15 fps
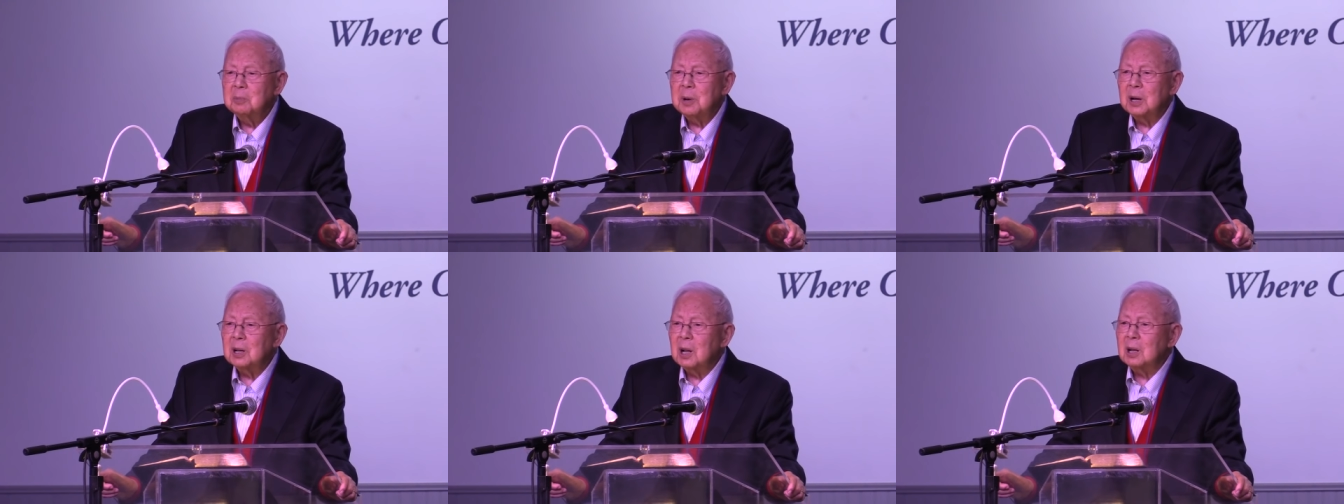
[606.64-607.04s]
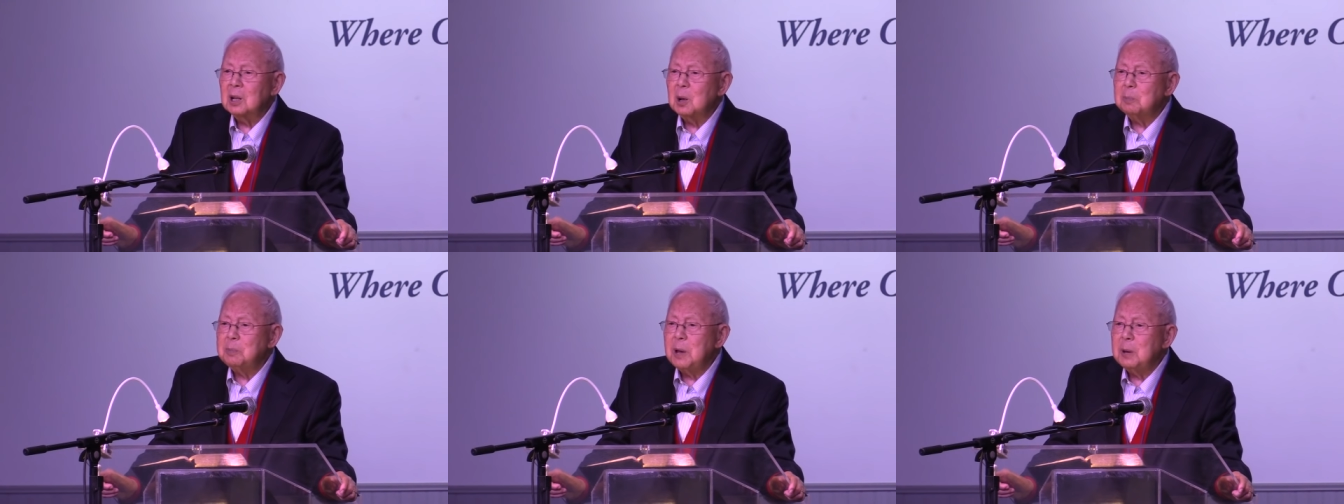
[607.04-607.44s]
But
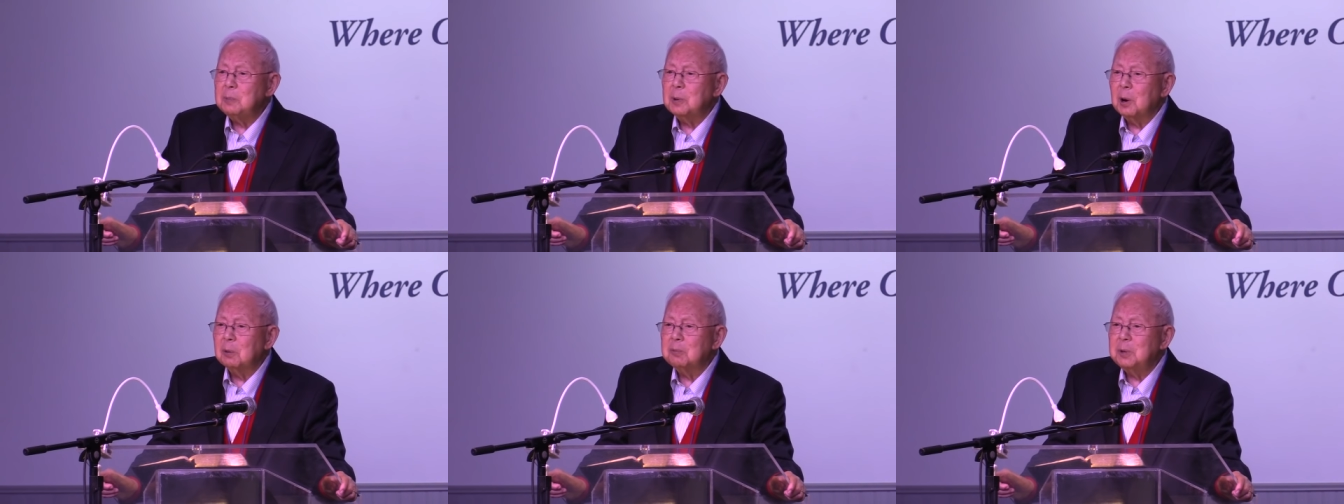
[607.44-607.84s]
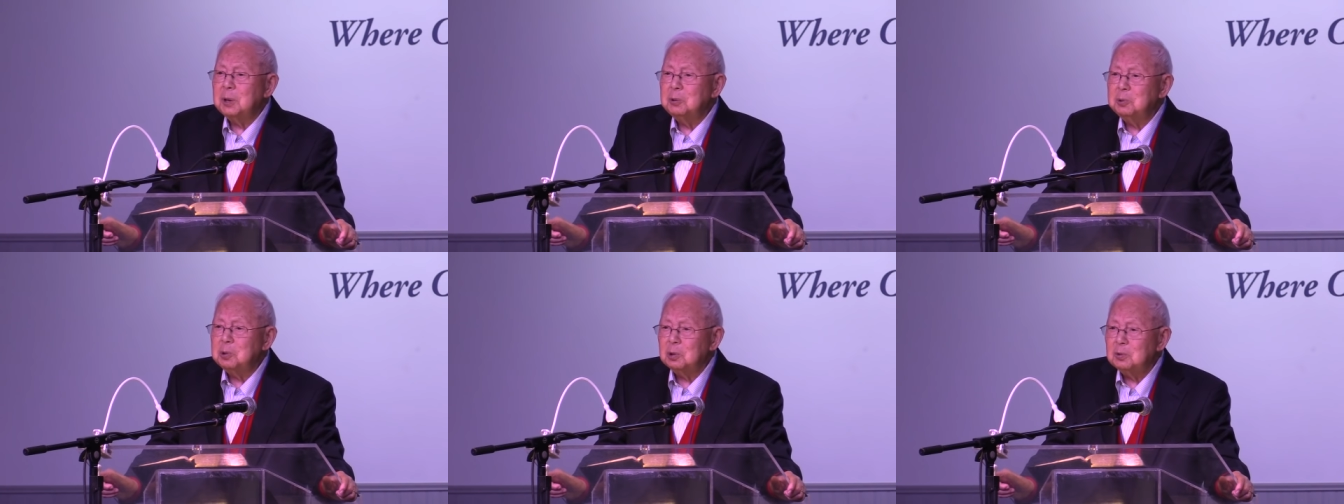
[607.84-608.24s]
other people are
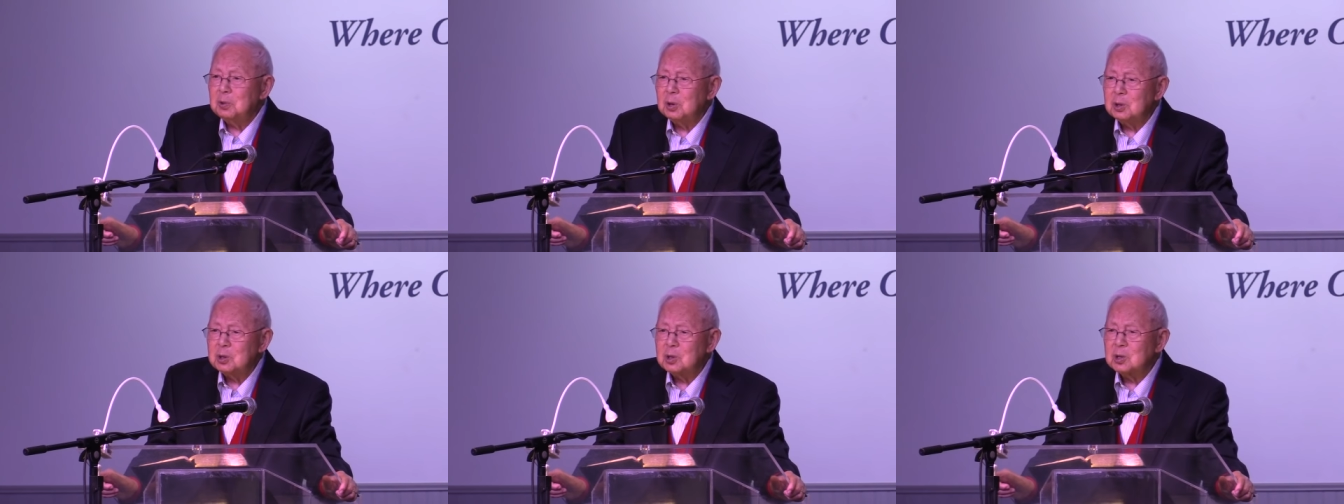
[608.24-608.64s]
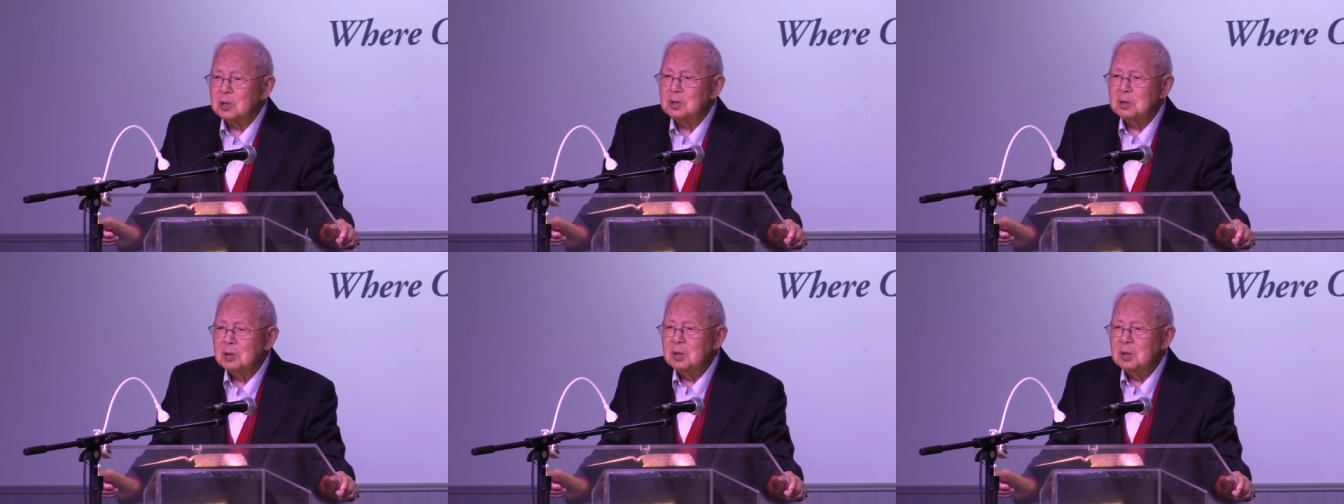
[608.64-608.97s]
introverts.